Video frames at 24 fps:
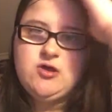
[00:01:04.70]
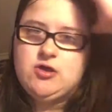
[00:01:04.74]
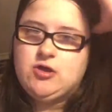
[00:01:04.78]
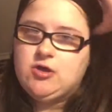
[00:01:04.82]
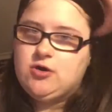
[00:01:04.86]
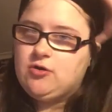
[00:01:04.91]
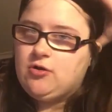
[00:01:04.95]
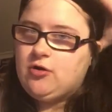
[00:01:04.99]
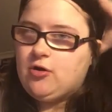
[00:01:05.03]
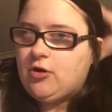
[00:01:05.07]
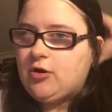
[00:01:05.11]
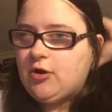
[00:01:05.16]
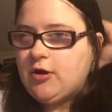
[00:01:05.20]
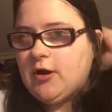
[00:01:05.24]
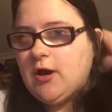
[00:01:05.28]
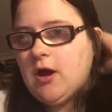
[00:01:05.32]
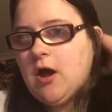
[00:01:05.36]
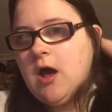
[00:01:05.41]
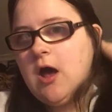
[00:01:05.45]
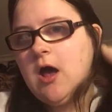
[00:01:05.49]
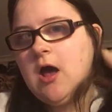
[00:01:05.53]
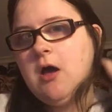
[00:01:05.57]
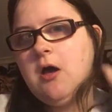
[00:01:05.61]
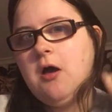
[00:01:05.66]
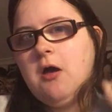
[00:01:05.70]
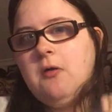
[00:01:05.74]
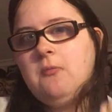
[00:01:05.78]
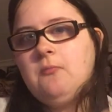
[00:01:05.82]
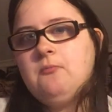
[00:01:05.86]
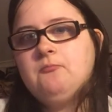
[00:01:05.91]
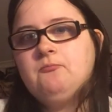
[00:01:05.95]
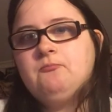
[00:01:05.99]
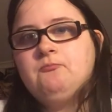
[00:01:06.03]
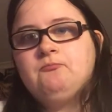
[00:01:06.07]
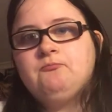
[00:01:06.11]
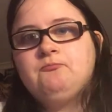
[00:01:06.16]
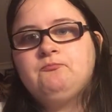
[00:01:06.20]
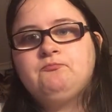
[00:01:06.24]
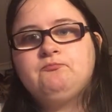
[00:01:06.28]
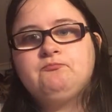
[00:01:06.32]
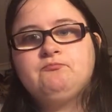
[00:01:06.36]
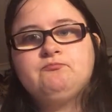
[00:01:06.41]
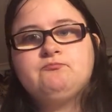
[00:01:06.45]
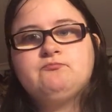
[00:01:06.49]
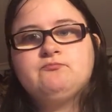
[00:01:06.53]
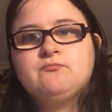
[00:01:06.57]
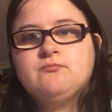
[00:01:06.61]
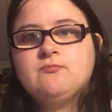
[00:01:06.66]
You know,
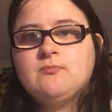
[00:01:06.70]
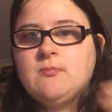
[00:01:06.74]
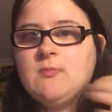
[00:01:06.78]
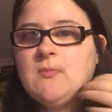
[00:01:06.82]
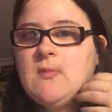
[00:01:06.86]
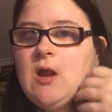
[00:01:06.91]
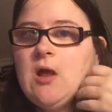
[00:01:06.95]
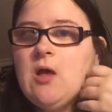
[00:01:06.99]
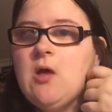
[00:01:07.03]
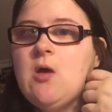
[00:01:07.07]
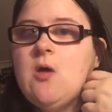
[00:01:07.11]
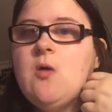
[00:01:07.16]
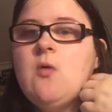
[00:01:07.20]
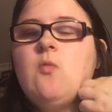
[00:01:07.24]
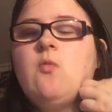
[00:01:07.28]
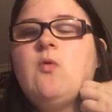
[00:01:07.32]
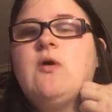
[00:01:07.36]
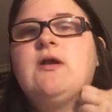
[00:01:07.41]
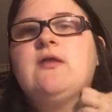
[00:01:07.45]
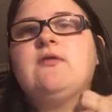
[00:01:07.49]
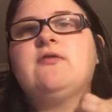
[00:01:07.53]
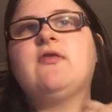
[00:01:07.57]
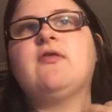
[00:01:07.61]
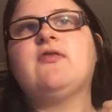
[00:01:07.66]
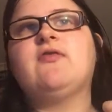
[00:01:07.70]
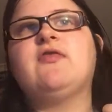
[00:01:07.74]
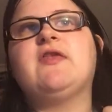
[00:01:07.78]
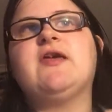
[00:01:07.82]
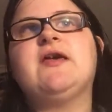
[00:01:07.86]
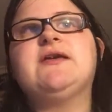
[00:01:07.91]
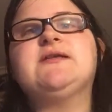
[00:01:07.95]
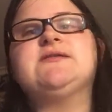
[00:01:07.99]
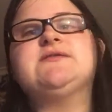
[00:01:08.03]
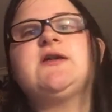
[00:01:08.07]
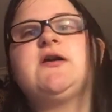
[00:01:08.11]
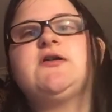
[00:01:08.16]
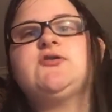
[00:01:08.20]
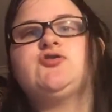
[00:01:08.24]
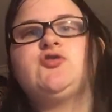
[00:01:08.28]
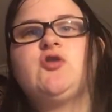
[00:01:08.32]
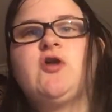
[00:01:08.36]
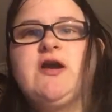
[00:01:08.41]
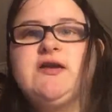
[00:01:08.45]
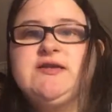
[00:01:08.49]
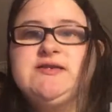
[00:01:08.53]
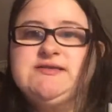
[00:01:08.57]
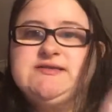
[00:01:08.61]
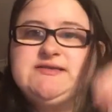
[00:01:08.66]
one of the things I
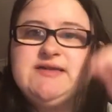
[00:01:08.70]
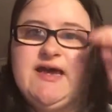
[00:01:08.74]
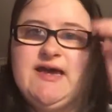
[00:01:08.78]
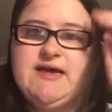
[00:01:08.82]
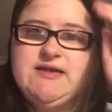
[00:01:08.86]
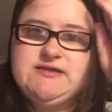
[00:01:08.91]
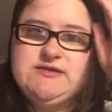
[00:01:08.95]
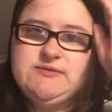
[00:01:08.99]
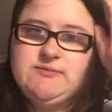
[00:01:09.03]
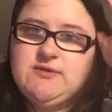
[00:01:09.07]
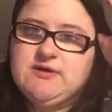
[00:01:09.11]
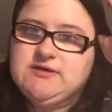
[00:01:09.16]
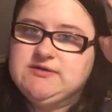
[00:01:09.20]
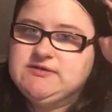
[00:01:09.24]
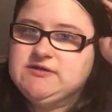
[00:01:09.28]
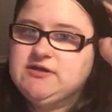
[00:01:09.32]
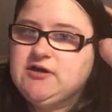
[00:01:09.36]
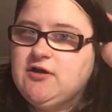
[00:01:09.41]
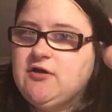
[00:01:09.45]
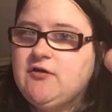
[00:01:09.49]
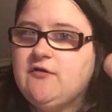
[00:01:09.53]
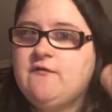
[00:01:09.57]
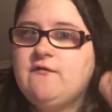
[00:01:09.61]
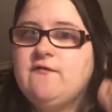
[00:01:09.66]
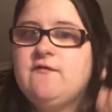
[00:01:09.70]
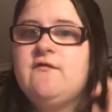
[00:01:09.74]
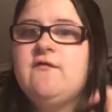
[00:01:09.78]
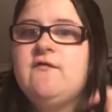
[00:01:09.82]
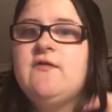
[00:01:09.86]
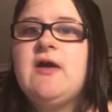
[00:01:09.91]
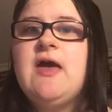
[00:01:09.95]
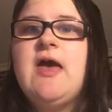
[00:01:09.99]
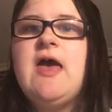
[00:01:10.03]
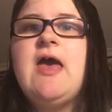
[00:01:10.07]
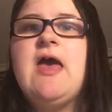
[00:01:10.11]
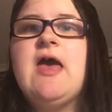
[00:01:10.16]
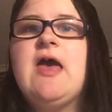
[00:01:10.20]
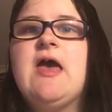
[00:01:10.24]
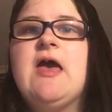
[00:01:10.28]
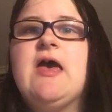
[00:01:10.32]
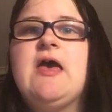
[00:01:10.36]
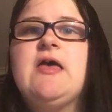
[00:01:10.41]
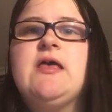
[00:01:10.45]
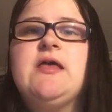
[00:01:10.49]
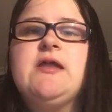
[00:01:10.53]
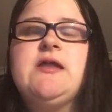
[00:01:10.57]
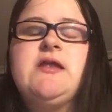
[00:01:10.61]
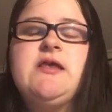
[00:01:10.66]
try to say to myself,
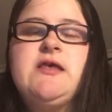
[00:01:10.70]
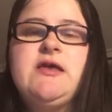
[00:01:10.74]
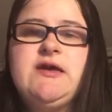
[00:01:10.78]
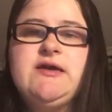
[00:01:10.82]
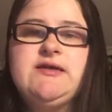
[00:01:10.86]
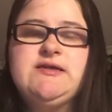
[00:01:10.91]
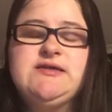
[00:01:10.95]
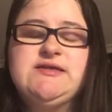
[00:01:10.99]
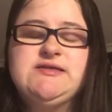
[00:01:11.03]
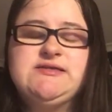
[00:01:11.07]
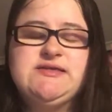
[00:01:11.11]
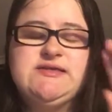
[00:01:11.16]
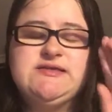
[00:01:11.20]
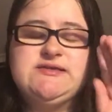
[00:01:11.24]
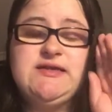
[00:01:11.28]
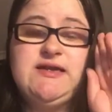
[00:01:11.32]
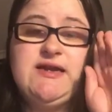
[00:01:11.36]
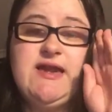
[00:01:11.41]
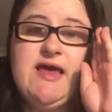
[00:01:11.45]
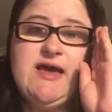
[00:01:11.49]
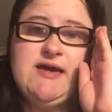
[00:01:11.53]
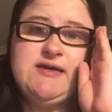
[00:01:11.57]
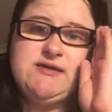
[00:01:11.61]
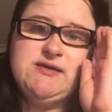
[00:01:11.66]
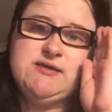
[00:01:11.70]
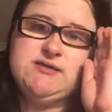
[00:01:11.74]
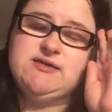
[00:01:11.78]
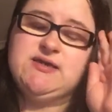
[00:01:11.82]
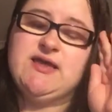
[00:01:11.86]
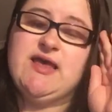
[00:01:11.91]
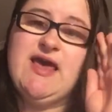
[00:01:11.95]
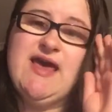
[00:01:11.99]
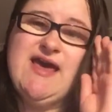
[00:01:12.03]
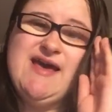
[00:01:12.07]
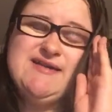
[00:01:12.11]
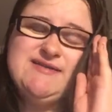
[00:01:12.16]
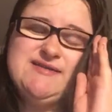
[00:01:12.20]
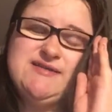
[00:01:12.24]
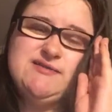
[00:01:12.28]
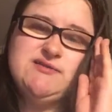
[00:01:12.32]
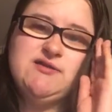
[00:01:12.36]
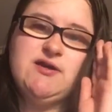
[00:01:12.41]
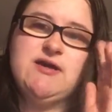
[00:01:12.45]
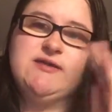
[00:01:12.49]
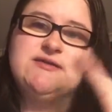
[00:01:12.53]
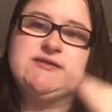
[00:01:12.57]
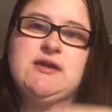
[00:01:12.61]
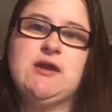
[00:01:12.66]
and this is an
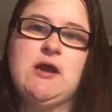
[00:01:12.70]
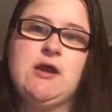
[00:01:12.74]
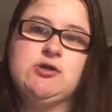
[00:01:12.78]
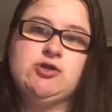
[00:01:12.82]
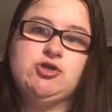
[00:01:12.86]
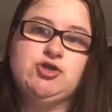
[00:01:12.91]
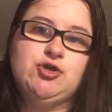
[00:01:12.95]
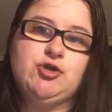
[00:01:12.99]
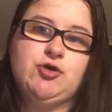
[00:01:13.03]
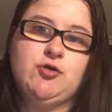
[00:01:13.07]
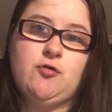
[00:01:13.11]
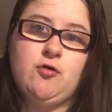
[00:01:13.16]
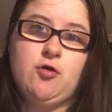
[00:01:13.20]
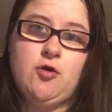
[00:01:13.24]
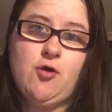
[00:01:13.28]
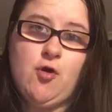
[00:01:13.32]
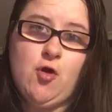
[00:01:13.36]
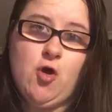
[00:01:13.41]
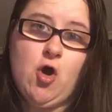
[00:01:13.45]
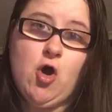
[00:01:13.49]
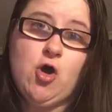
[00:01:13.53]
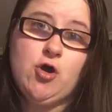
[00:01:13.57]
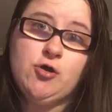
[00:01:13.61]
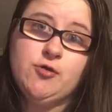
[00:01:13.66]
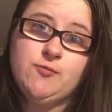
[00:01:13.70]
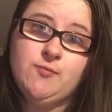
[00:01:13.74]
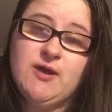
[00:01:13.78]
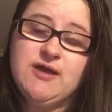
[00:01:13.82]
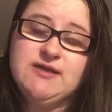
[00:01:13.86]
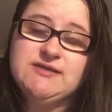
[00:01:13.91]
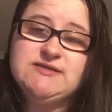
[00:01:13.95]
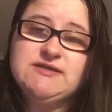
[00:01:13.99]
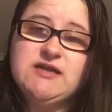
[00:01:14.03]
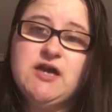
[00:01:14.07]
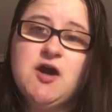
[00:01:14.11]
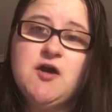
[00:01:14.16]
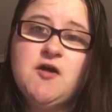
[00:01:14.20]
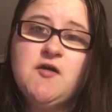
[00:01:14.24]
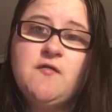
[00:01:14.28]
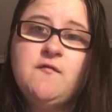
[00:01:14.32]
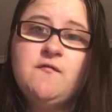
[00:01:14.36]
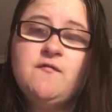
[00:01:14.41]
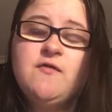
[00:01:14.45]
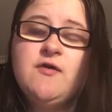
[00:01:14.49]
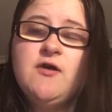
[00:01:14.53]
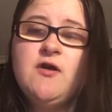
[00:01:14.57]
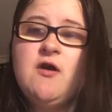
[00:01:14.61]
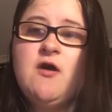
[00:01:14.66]
exercise that I do on
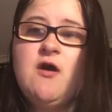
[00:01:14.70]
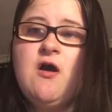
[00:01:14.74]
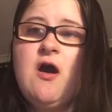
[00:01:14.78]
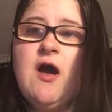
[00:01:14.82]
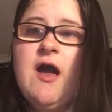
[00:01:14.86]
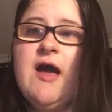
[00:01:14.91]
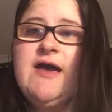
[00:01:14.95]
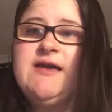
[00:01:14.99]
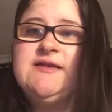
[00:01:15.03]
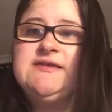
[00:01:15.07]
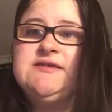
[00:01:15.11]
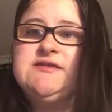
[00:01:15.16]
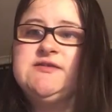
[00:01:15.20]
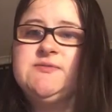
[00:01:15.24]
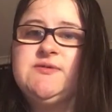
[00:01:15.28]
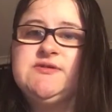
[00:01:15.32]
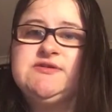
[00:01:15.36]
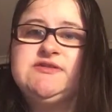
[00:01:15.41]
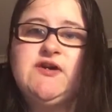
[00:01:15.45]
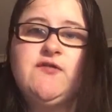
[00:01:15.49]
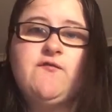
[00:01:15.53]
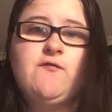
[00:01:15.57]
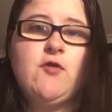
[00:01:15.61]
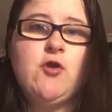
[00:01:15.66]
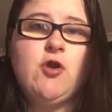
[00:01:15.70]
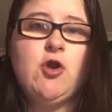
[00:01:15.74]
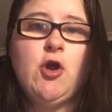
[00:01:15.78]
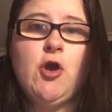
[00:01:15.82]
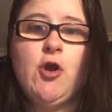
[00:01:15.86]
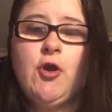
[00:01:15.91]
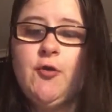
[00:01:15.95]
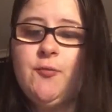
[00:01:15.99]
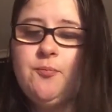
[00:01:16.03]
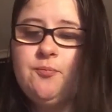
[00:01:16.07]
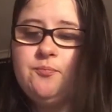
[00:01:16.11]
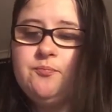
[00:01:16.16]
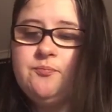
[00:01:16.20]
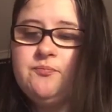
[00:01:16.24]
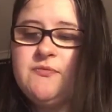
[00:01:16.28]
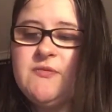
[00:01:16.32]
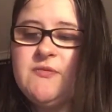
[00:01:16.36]
myself, I said to myself, nope,